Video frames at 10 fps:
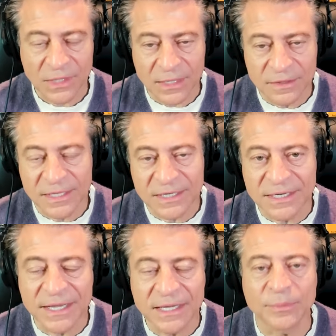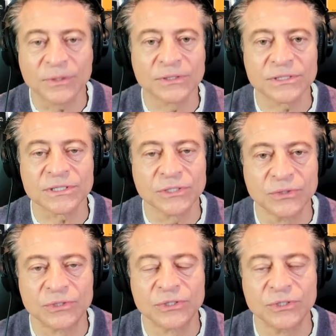that enables
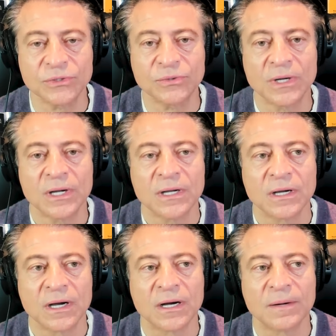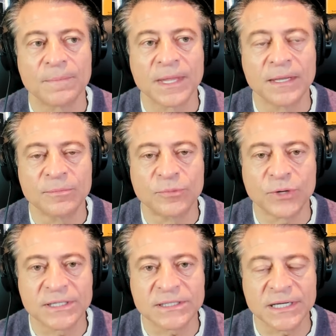you to
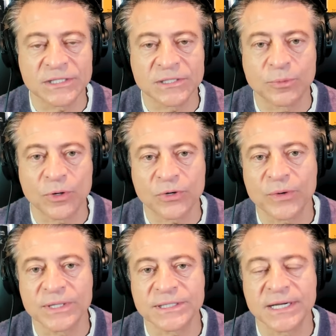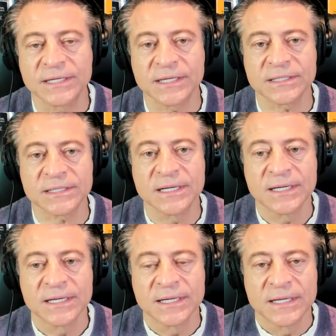embrace and support crazy ideas.
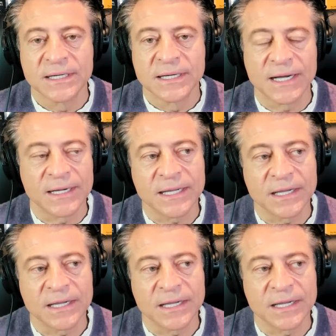And